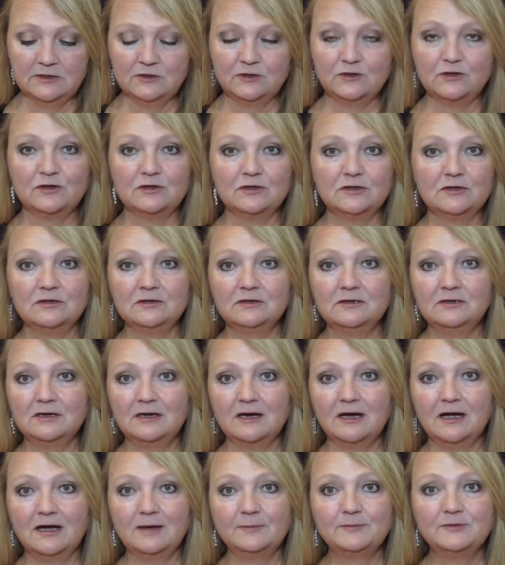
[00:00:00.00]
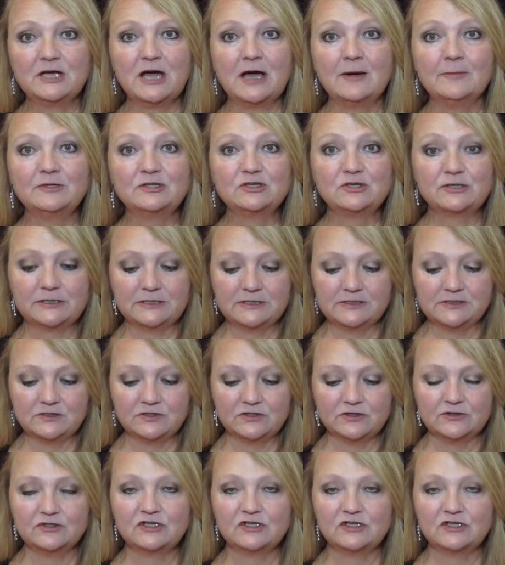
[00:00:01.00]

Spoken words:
your optometrist,